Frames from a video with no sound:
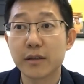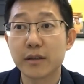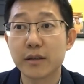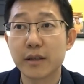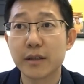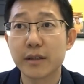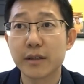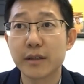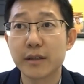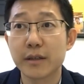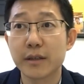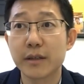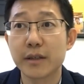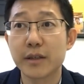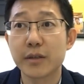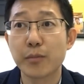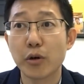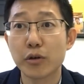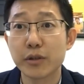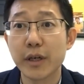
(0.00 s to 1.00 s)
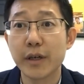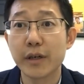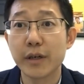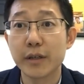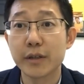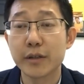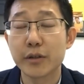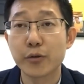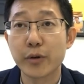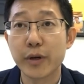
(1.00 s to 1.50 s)
The sports
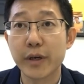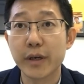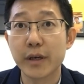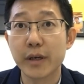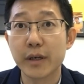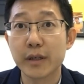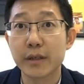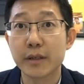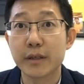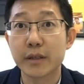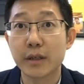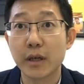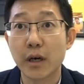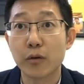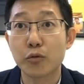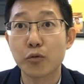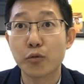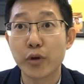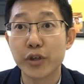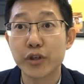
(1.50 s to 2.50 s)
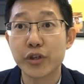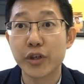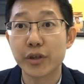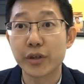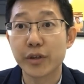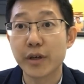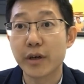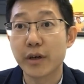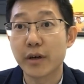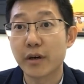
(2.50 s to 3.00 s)
industry is not
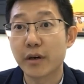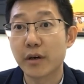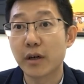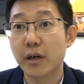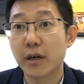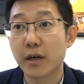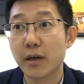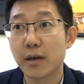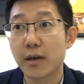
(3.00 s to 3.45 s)
reaching their